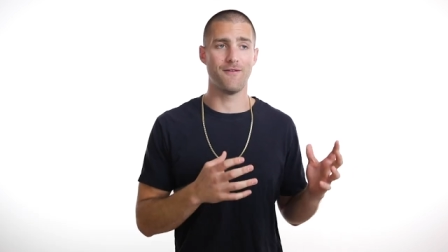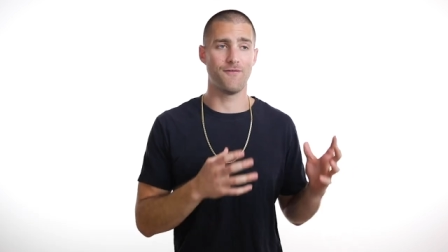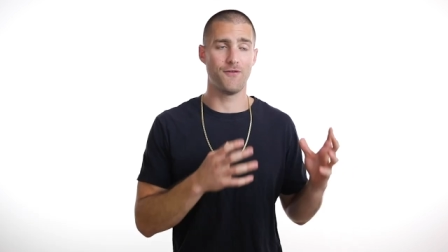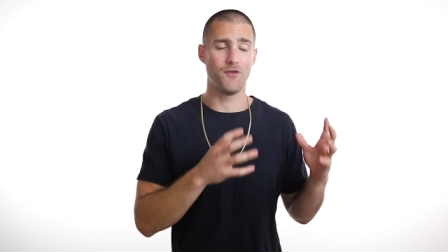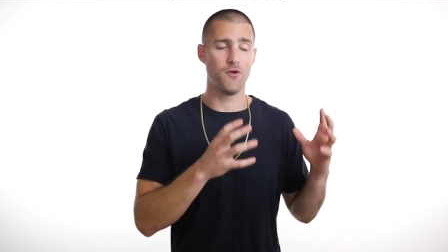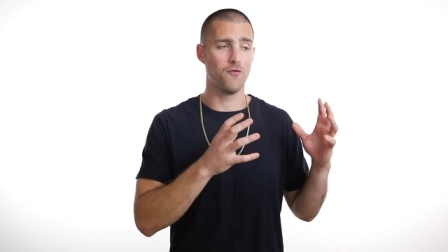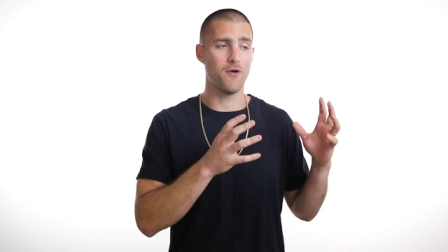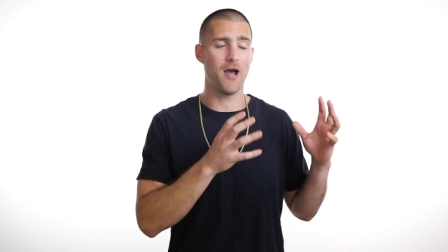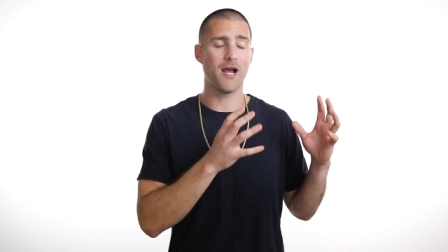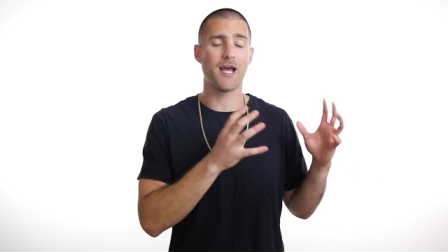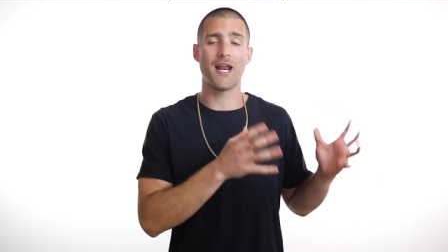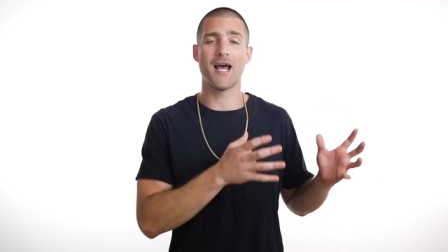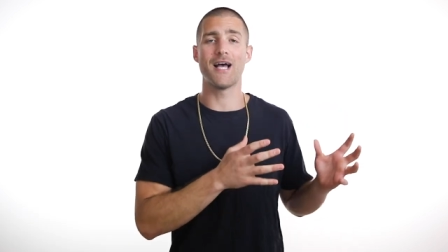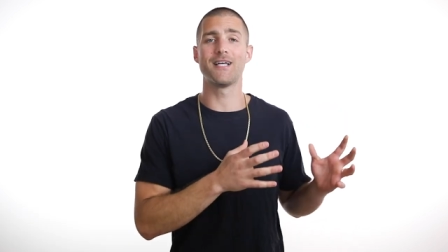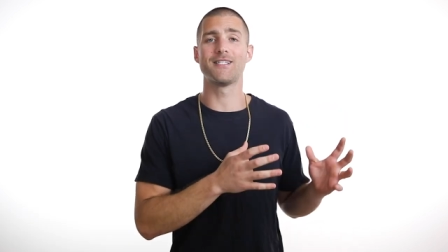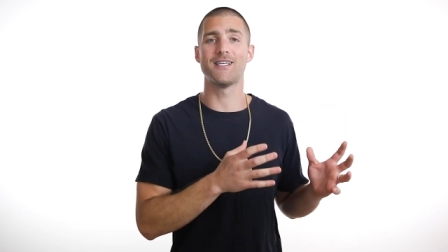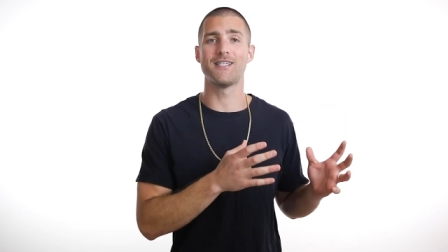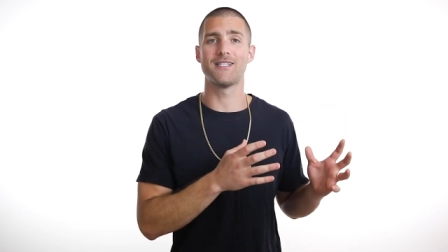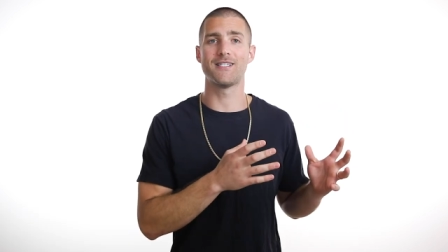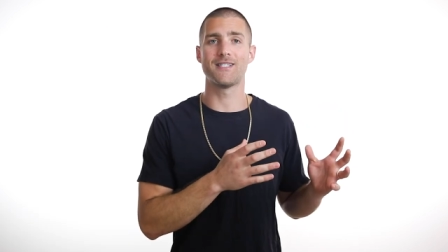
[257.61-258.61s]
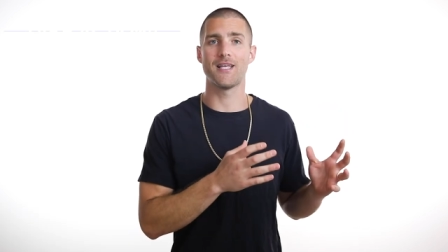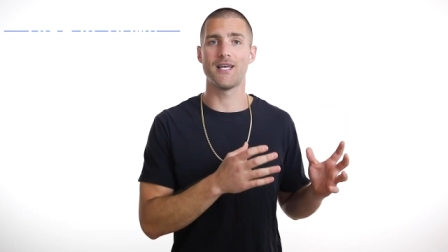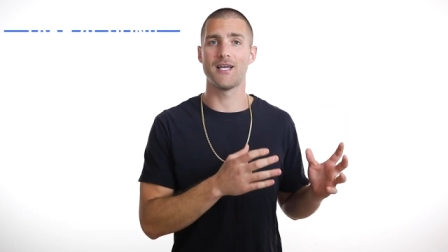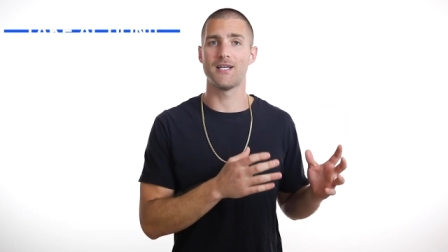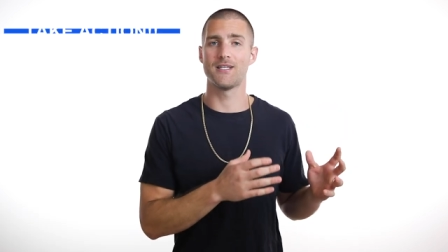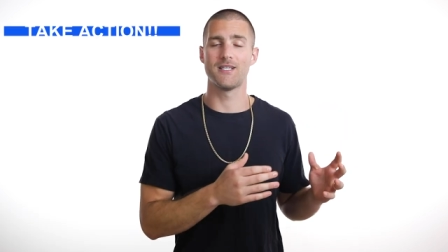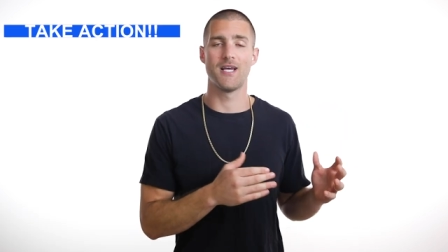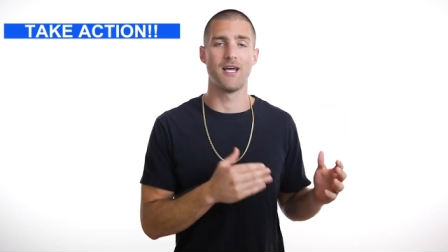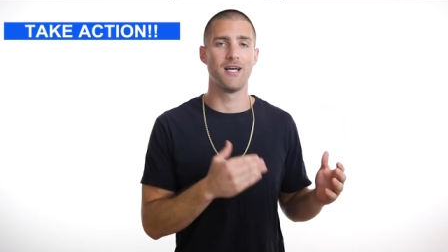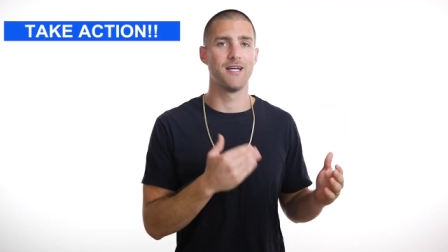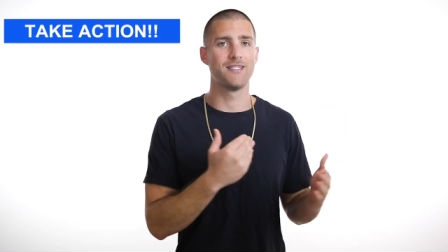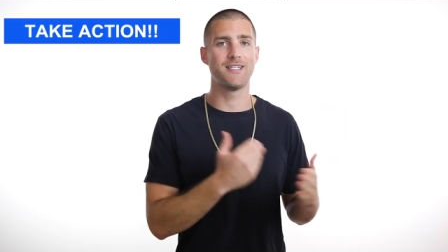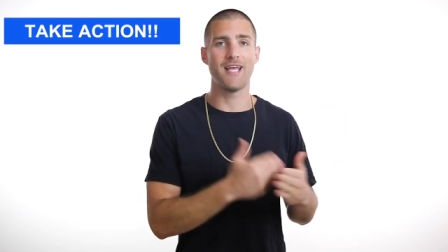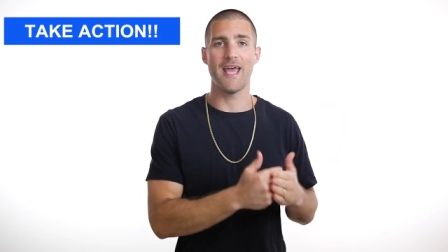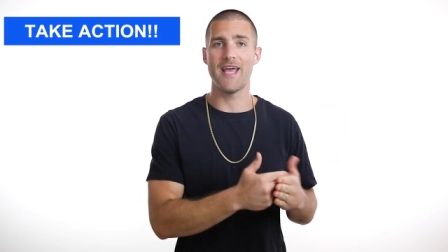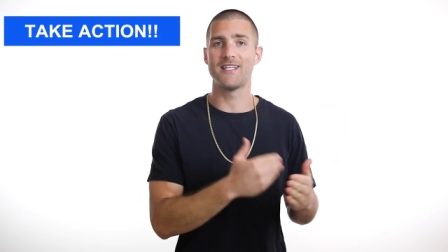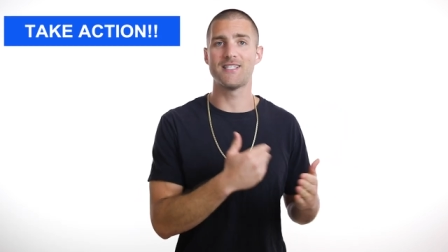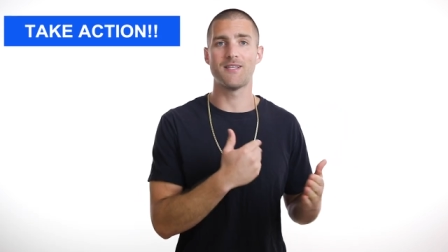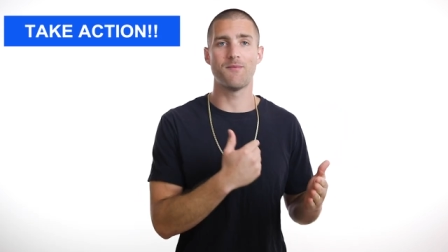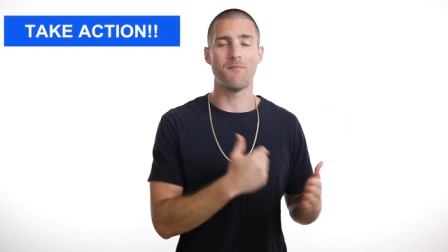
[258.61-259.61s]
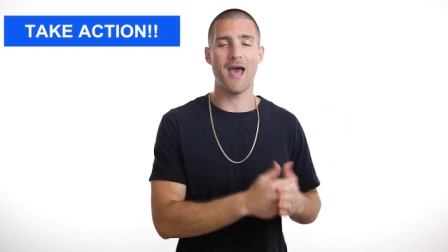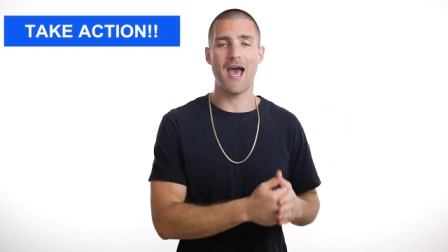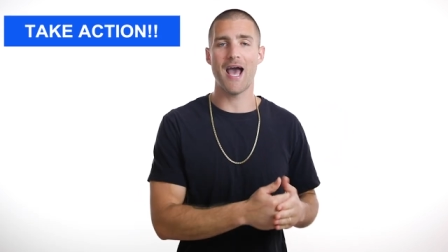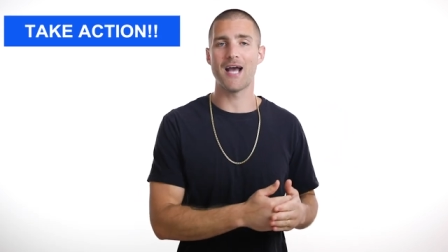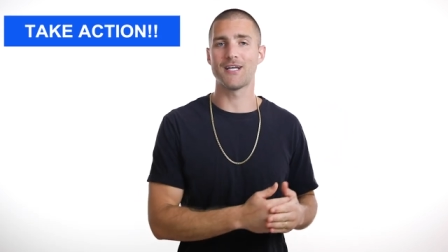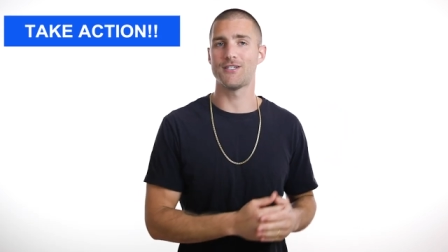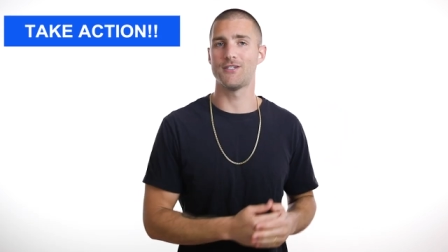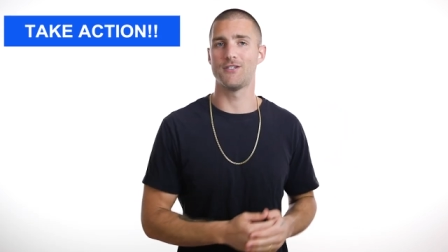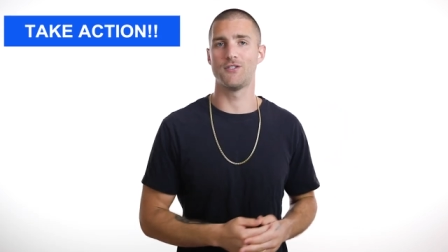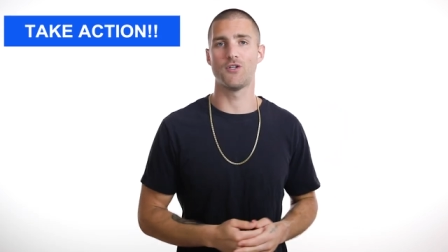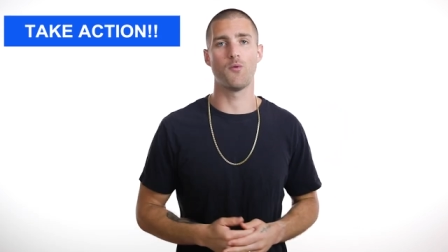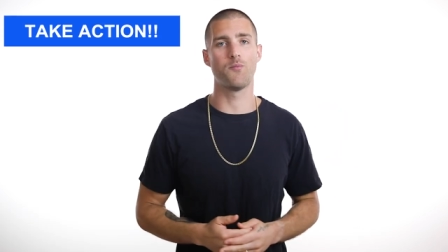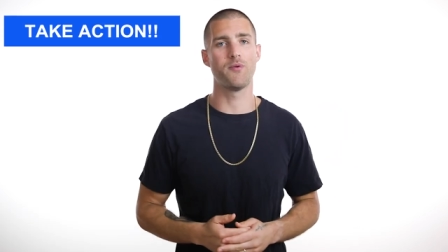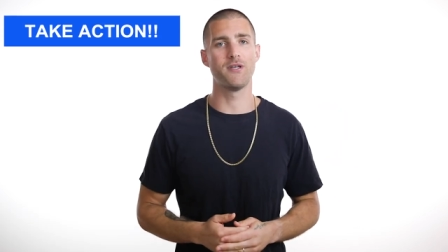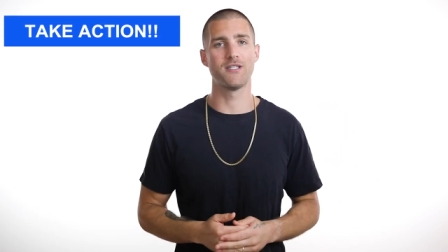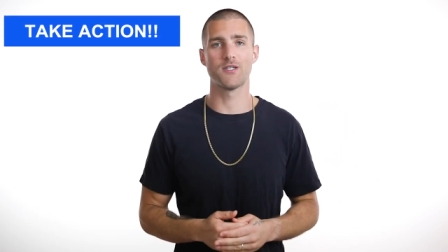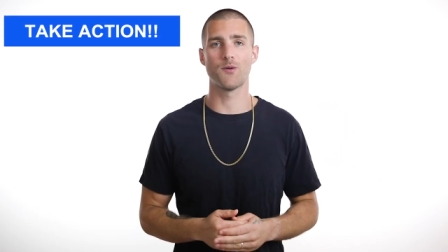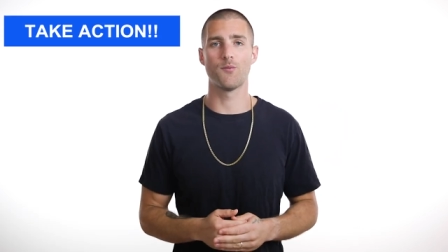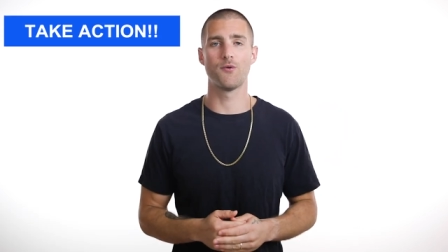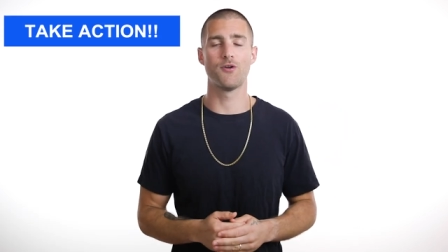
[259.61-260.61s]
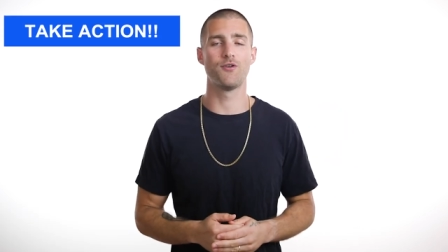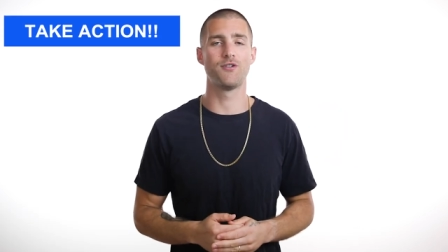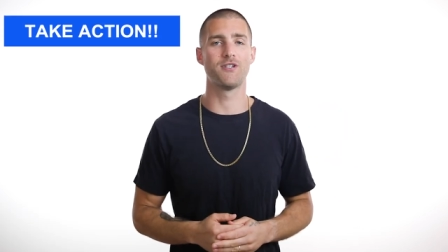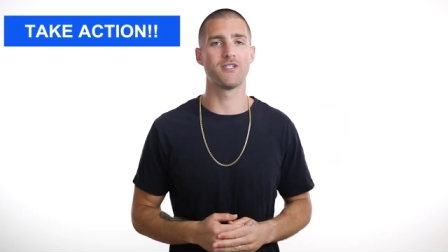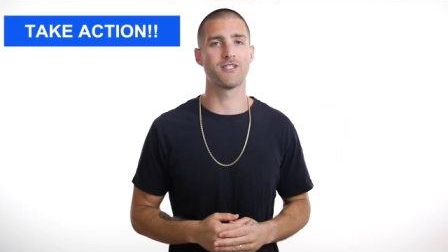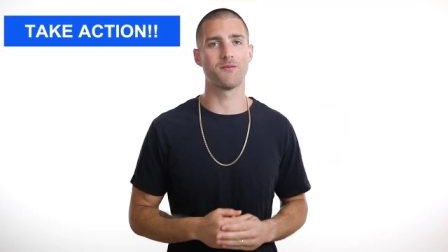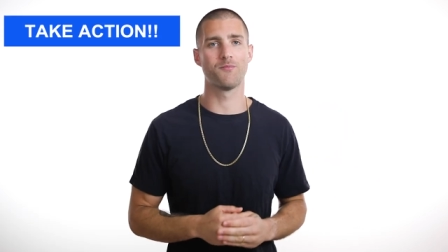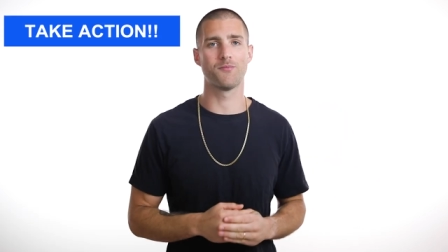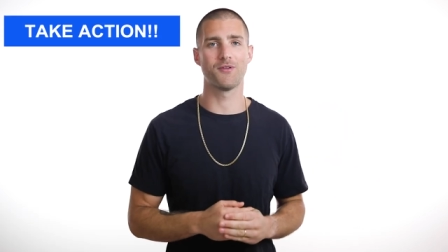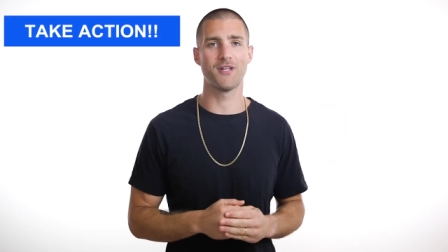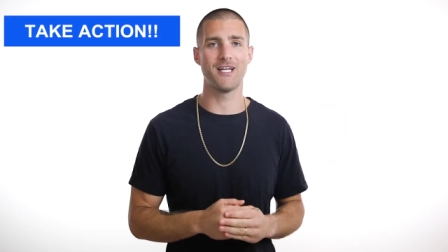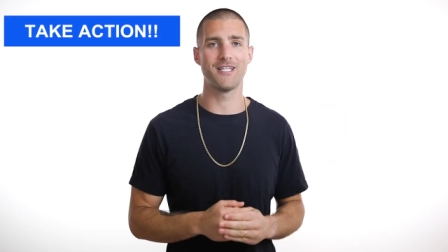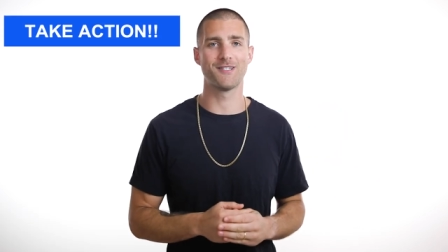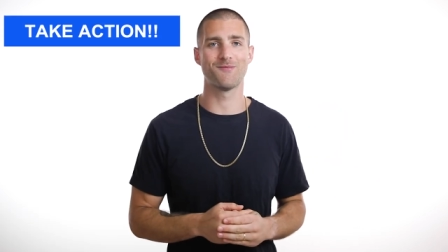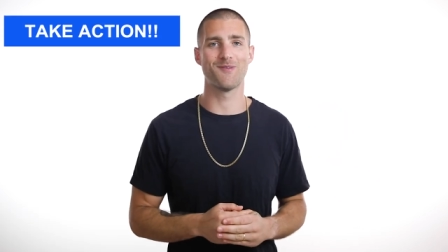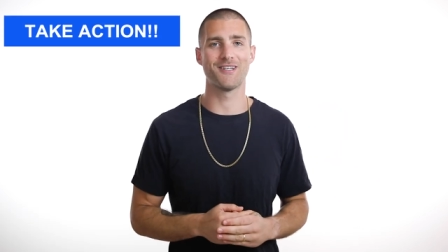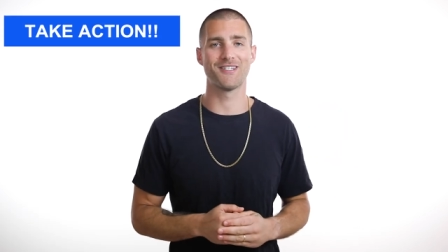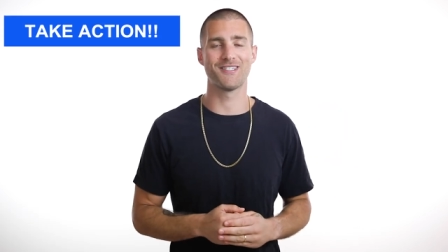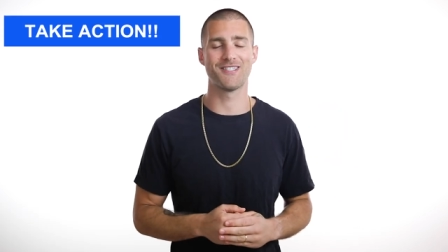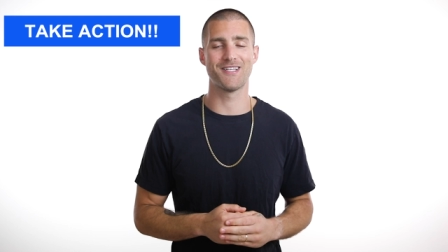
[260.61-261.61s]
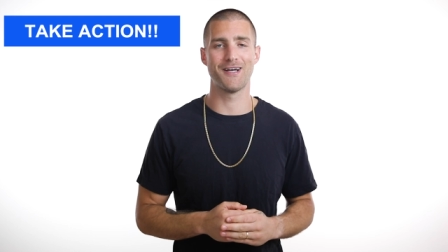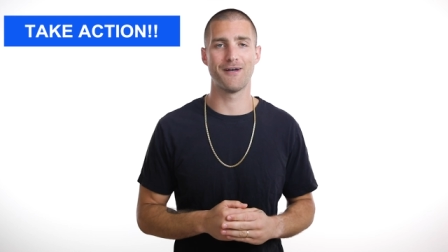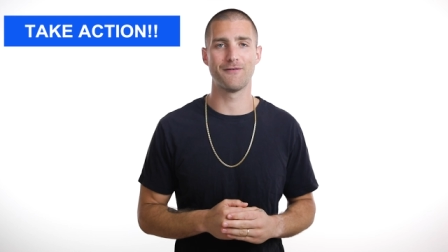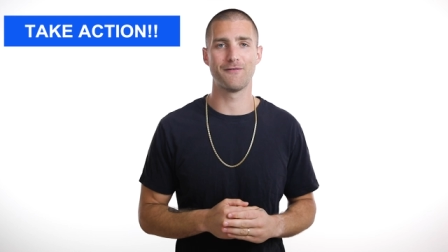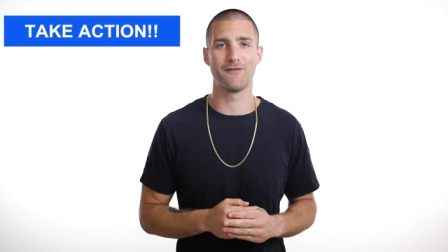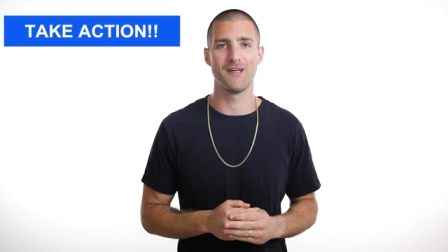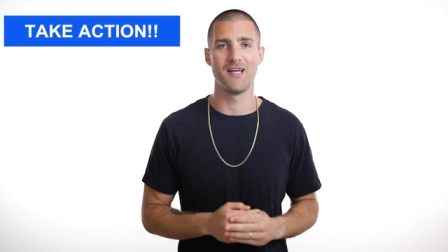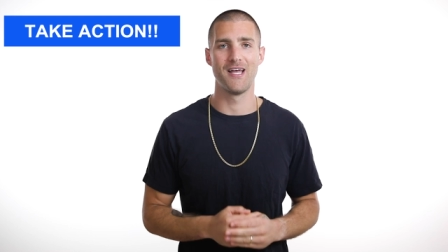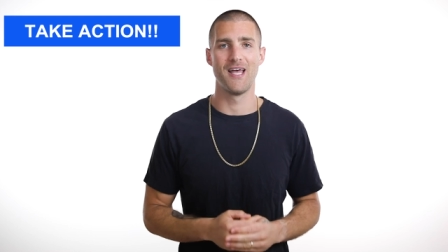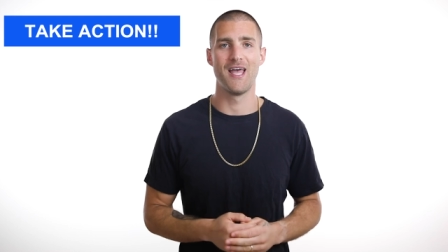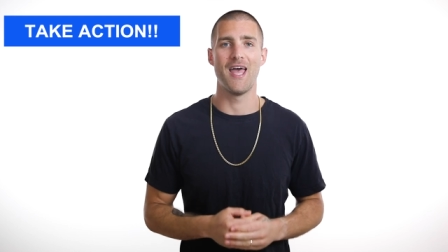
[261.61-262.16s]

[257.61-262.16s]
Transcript: If you recognize these things, take some action. Don't be someone who just complains about stuff.